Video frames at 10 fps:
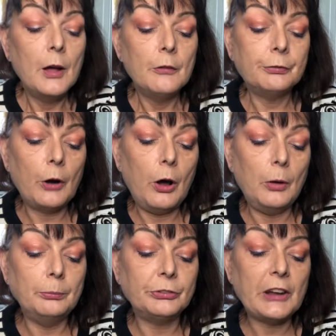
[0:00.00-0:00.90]

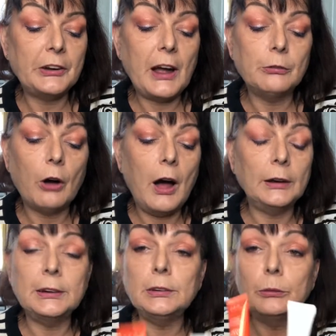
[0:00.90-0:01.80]
from Sunday
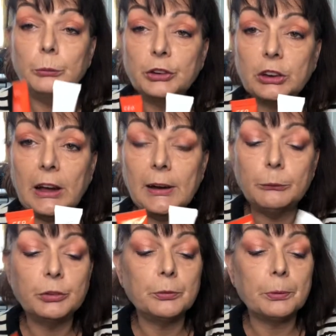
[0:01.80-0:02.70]
Riley, which again
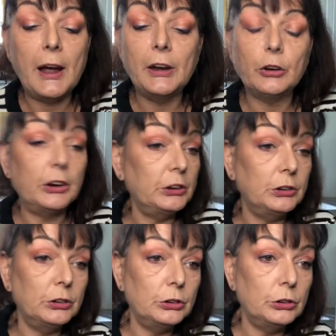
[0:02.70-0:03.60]
was a brand I
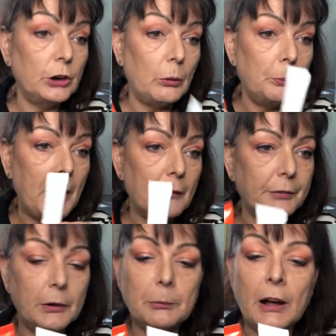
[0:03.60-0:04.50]
didn't know about
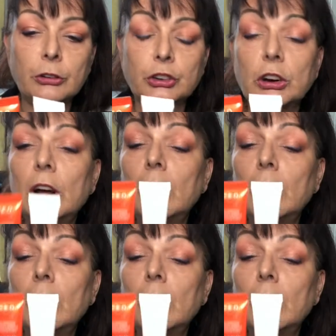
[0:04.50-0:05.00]
very much,